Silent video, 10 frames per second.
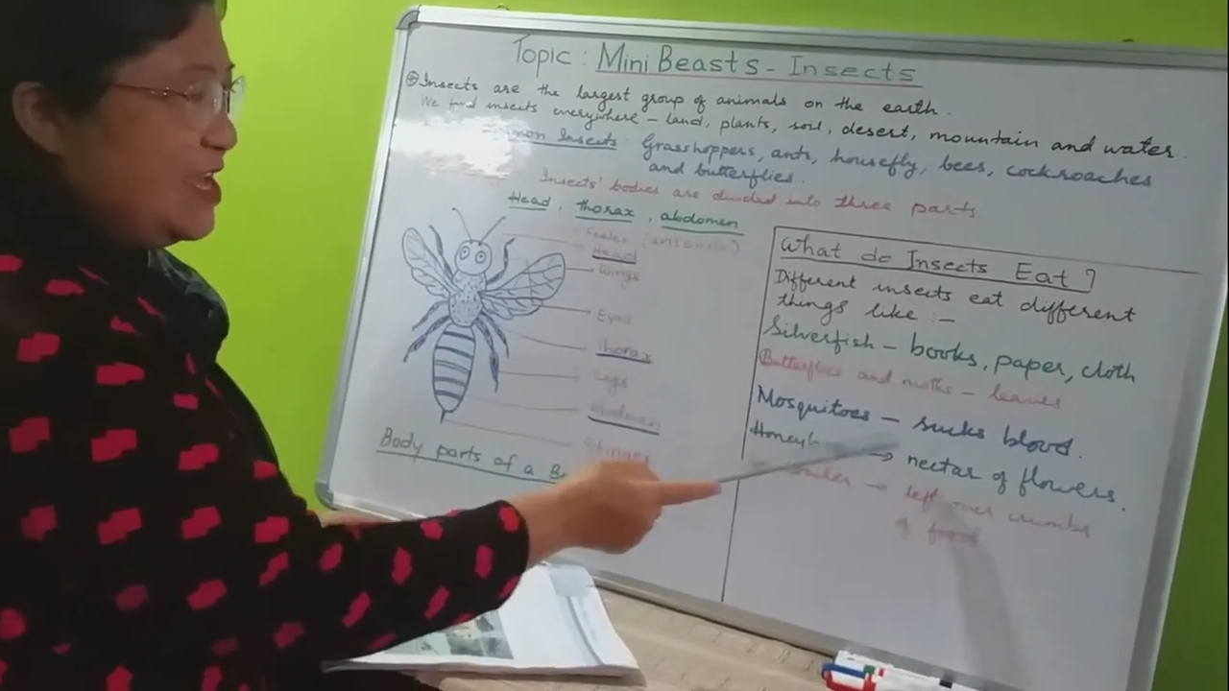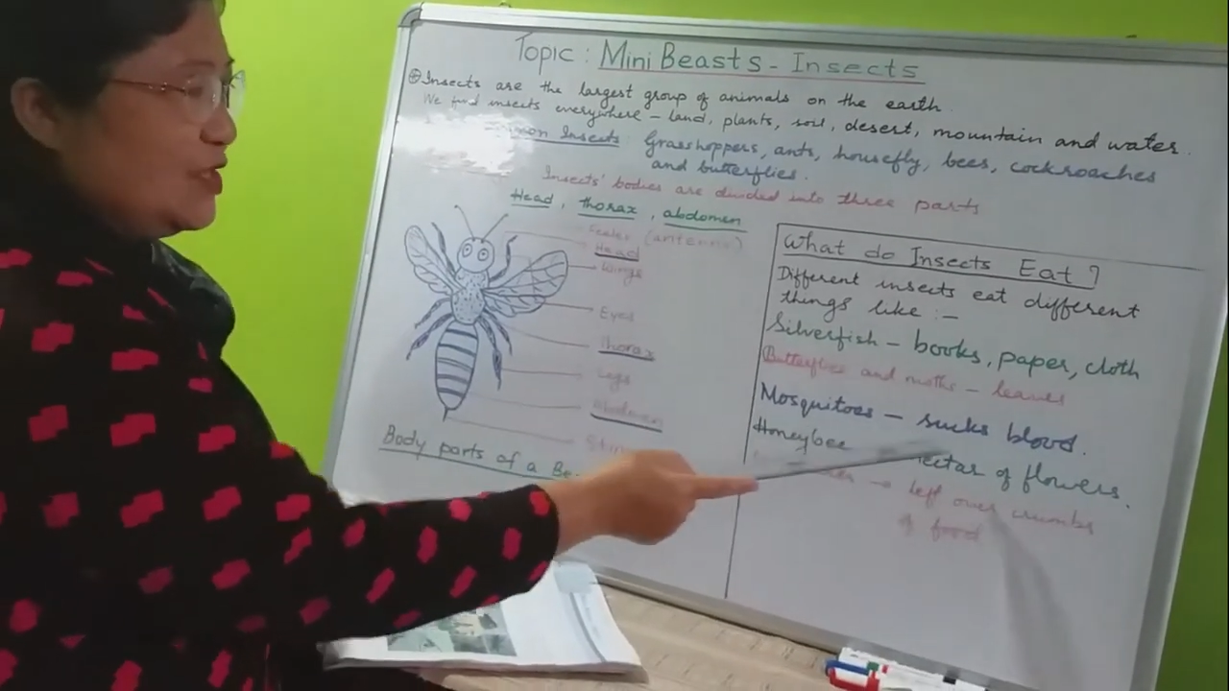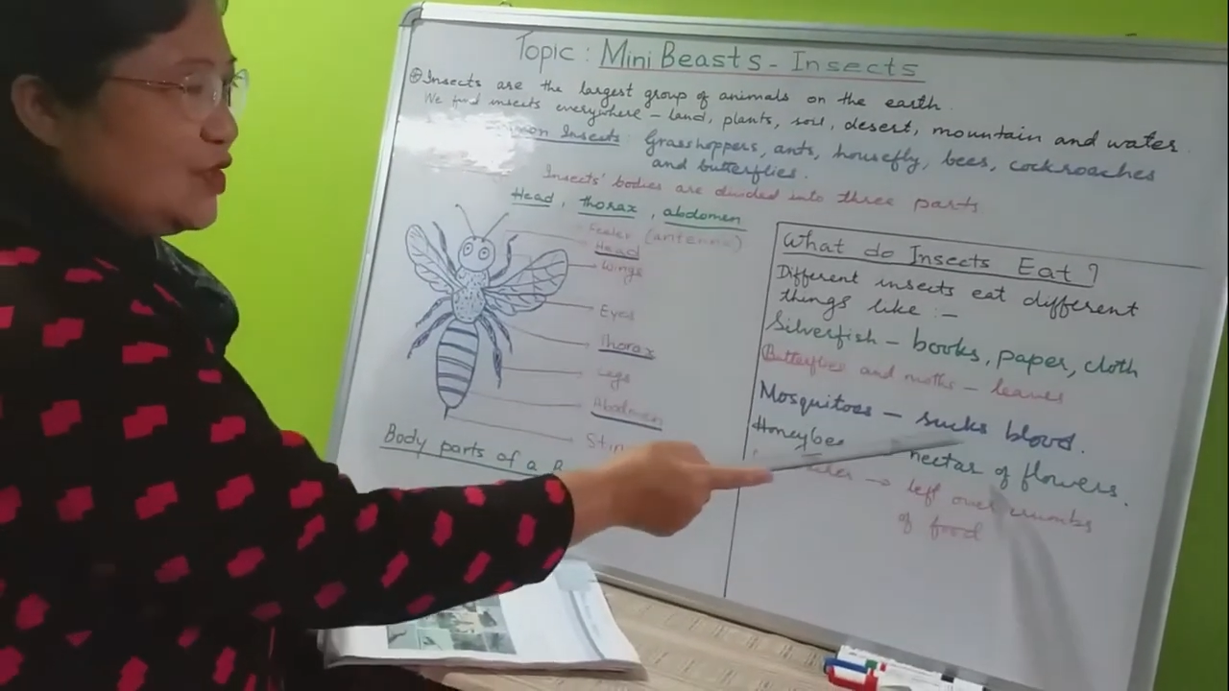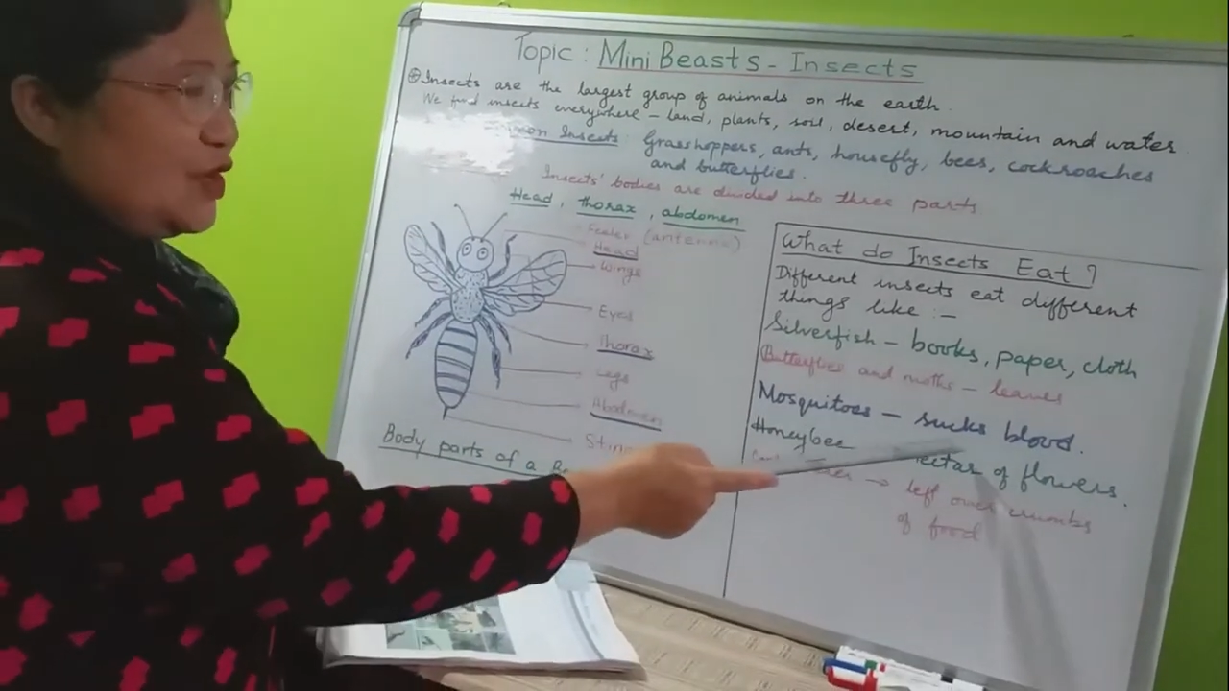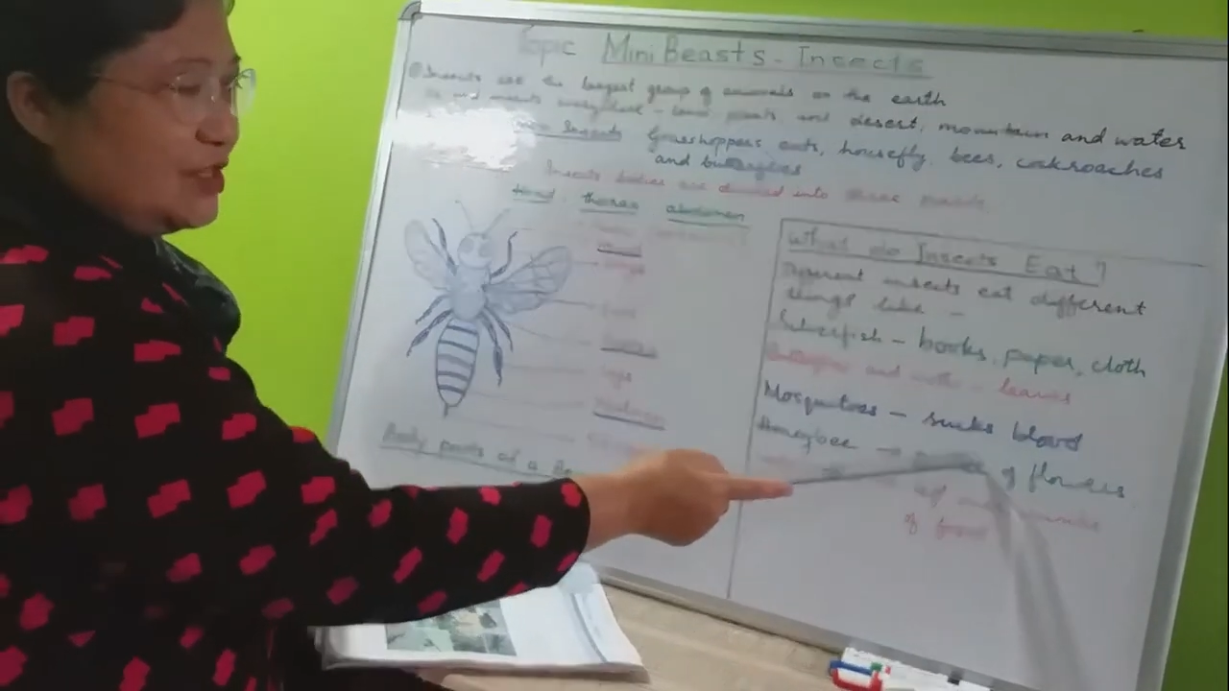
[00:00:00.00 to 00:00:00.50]

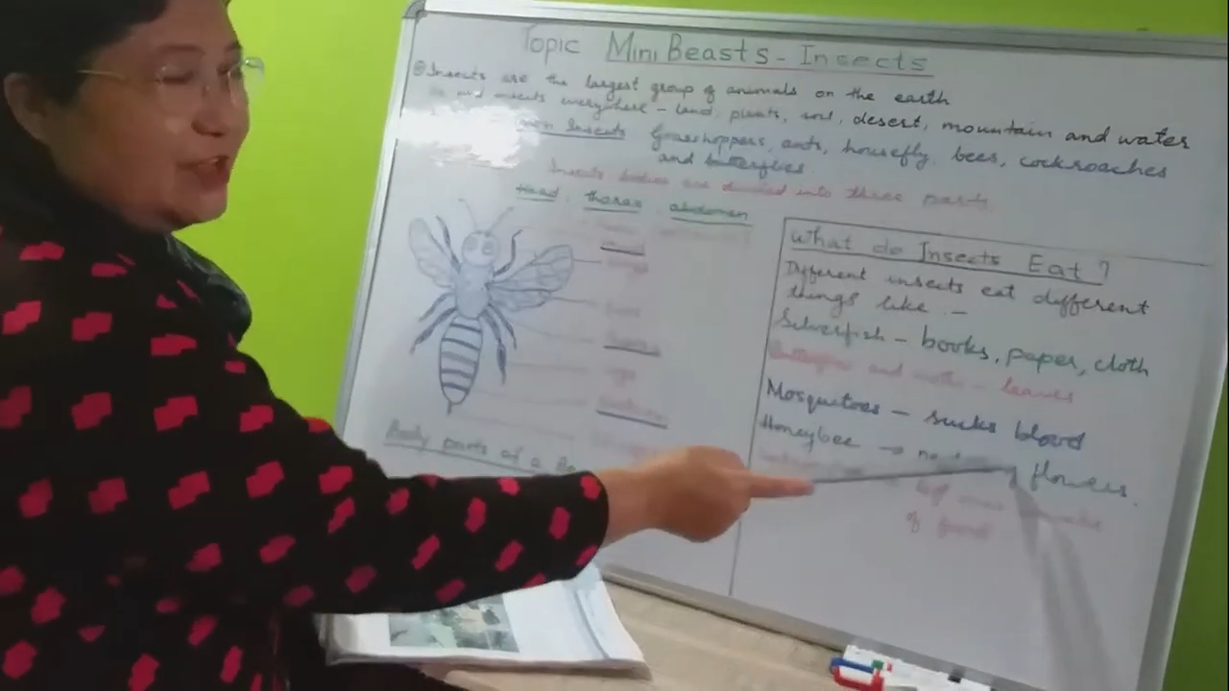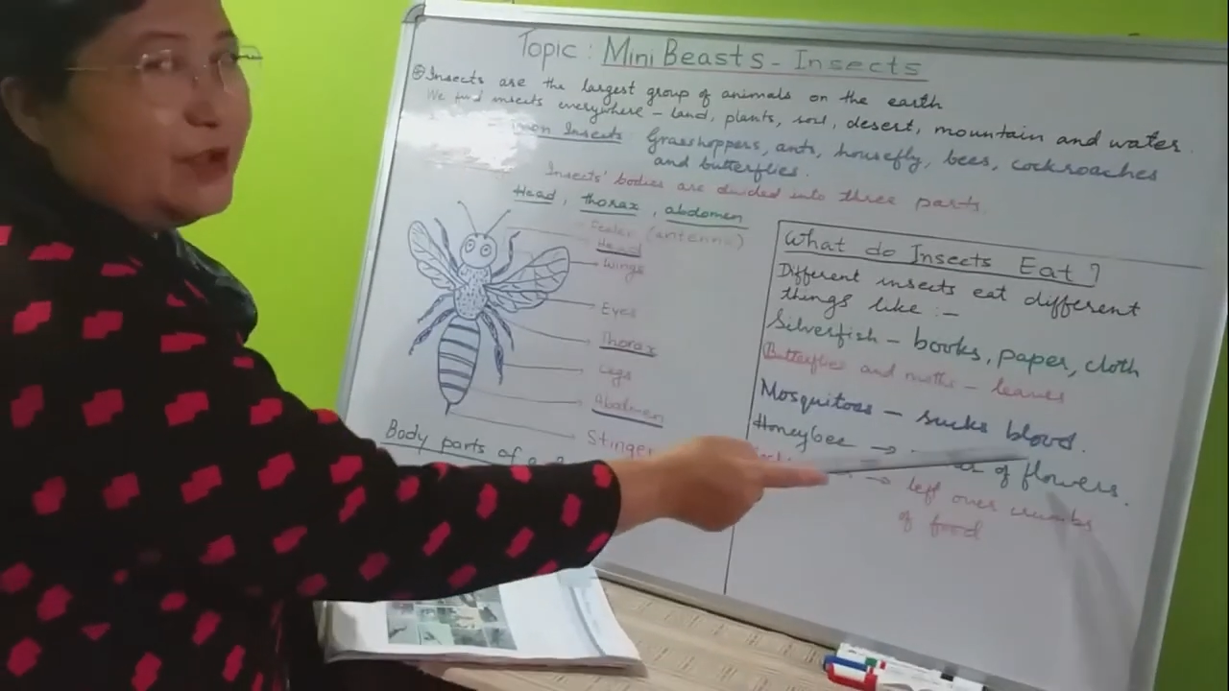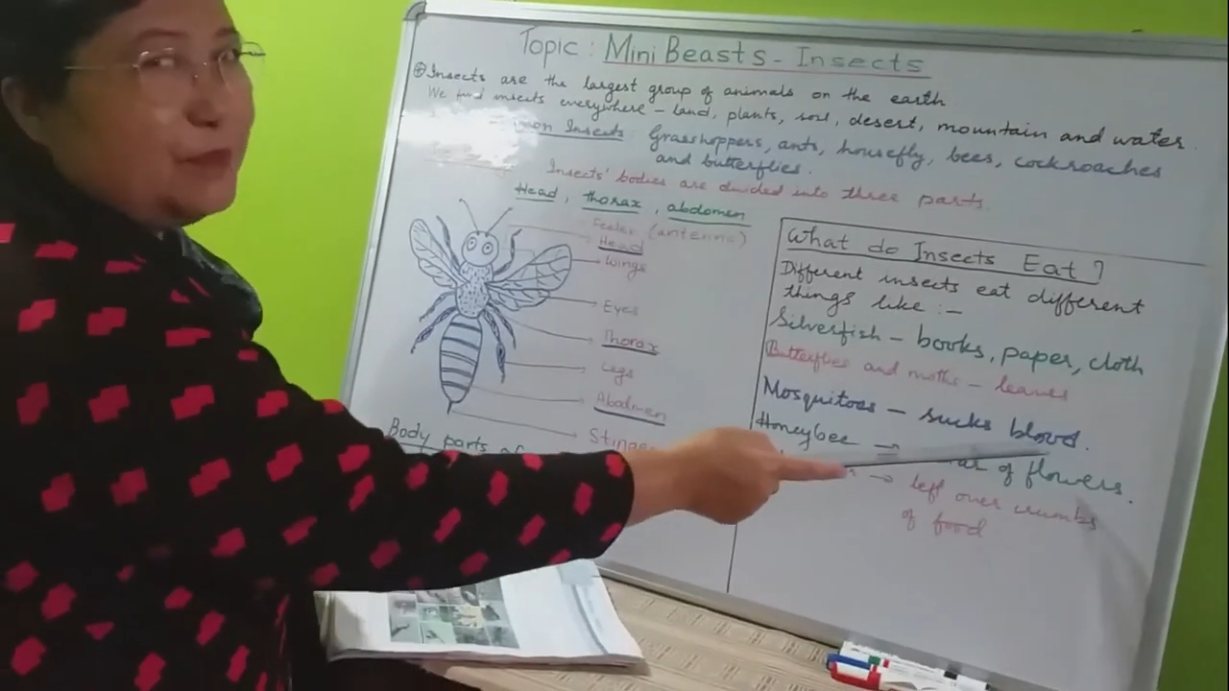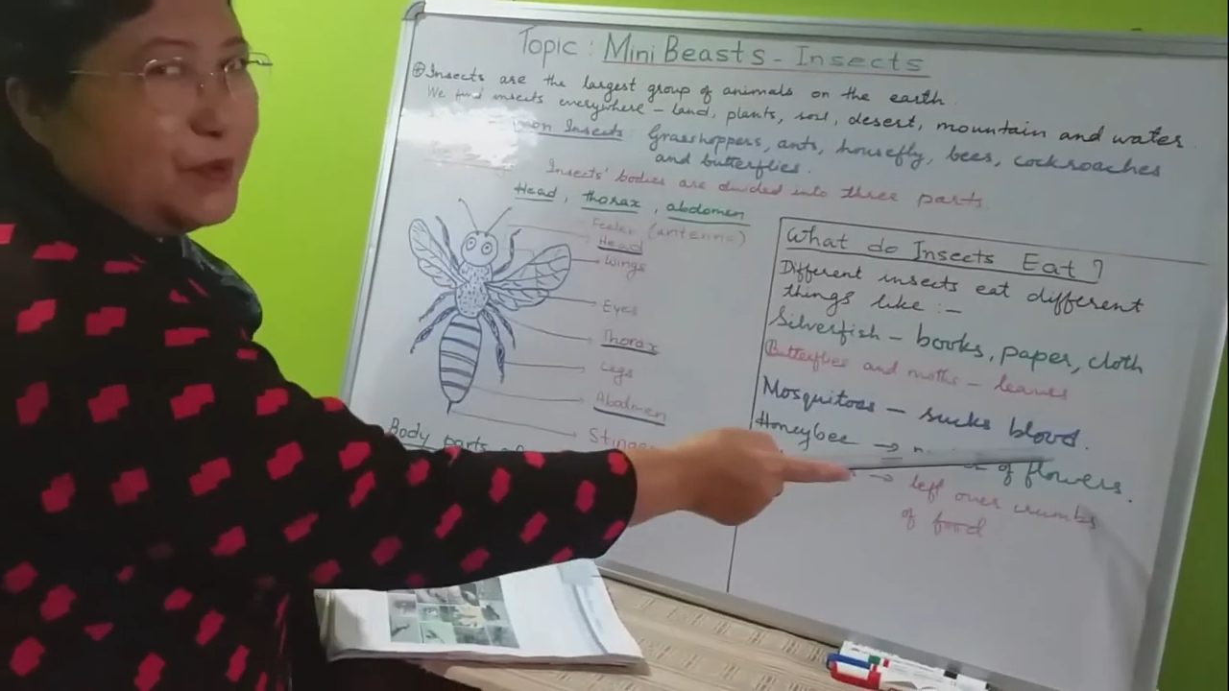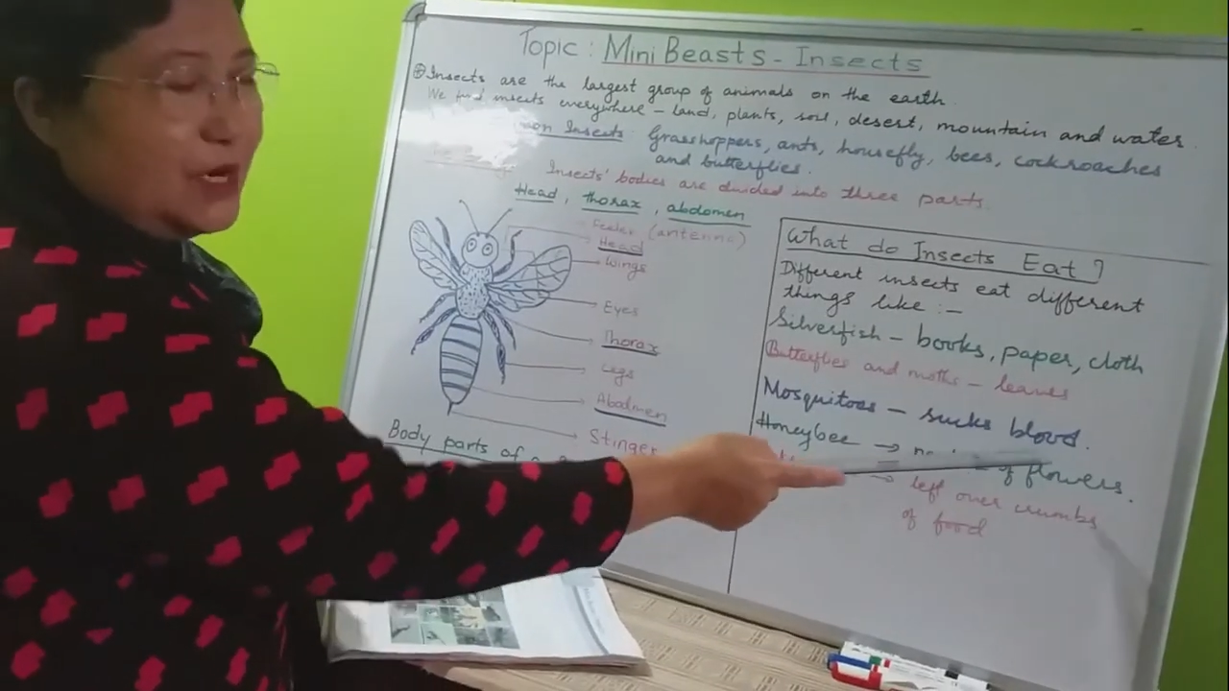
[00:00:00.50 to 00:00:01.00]
suck your
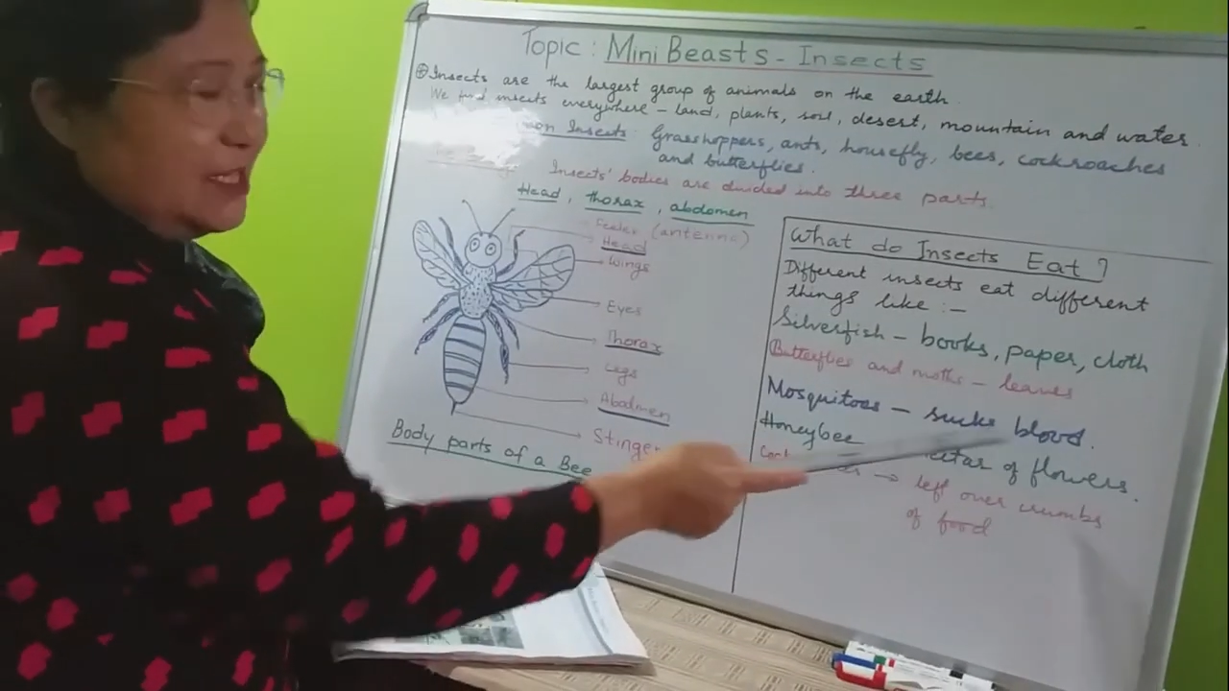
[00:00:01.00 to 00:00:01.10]
blood.